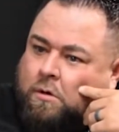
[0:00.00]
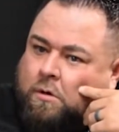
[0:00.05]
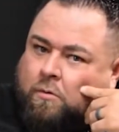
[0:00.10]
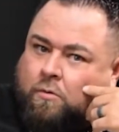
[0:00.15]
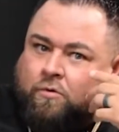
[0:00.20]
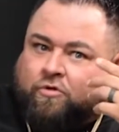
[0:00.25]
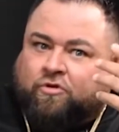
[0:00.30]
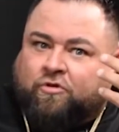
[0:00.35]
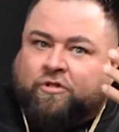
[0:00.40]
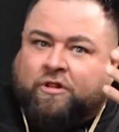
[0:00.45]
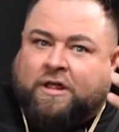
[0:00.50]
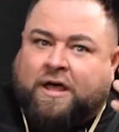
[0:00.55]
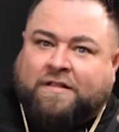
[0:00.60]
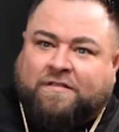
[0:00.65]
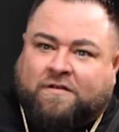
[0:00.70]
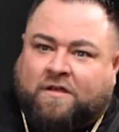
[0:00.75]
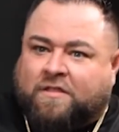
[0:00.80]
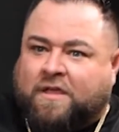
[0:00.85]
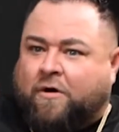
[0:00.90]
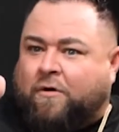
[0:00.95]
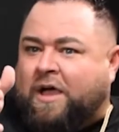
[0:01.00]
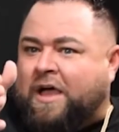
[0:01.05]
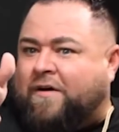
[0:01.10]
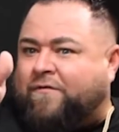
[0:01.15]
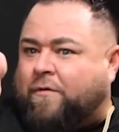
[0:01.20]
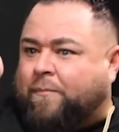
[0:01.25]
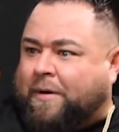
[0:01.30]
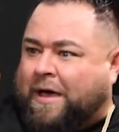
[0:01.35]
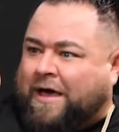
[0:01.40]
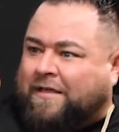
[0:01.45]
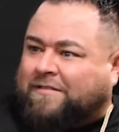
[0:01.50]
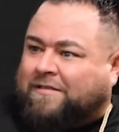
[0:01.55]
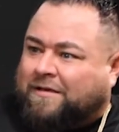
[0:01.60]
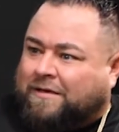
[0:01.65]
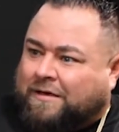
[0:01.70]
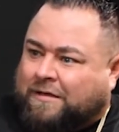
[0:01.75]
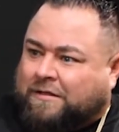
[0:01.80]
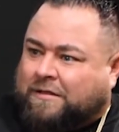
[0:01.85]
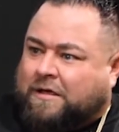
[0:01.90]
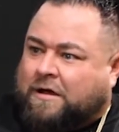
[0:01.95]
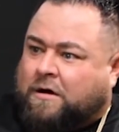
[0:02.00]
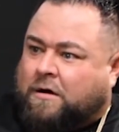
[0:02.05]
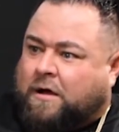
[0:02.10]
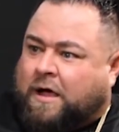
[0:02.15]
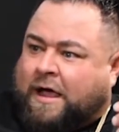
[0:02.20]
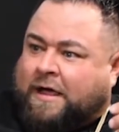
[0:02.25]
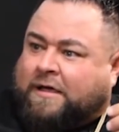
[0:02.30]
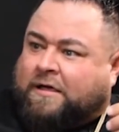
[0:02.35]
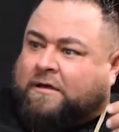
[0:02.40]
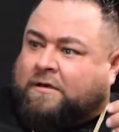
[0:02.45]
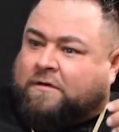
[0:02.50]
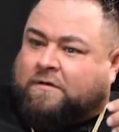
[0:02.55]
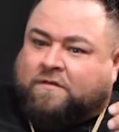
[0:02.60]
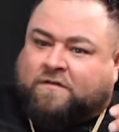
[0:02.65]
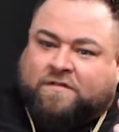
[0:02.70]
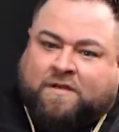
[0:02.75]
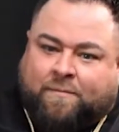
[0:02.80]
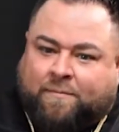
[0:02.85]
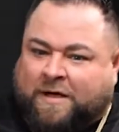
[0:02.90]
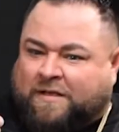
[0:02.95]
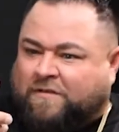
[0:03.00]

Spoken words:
We turn the lights on. Now I have a path to get there. I can set my